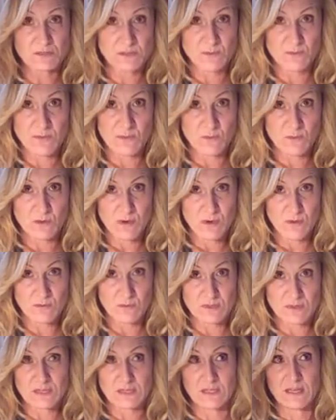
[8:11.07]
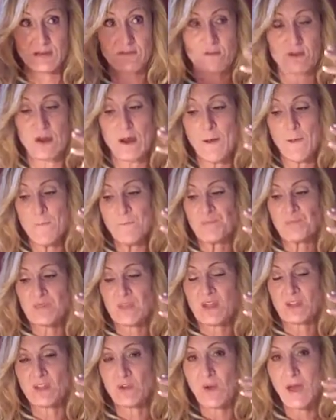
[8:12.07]
there's something wrong with the liver,
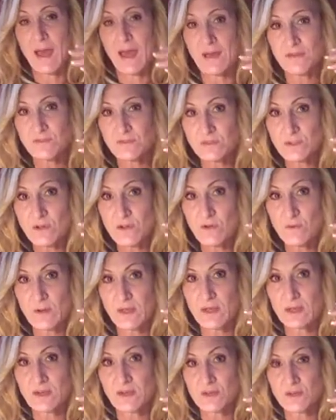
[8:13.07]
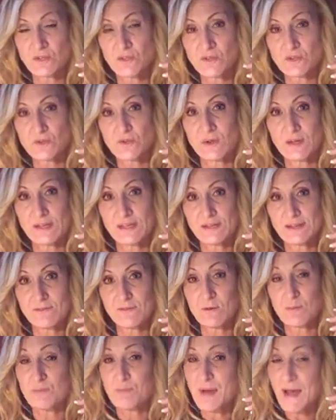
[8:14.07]
you have to go in and do a
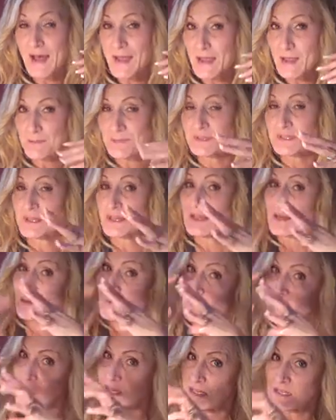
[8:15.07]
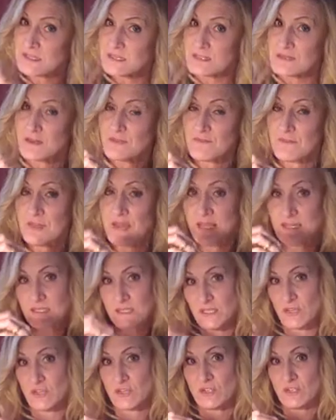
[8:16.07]
liver biopsy and get a piece of that
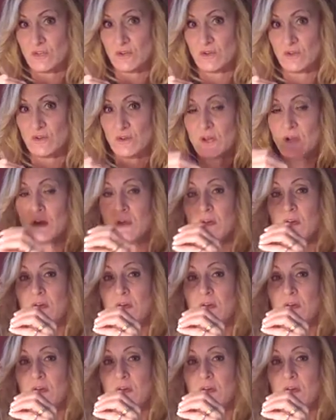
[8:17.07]
tissue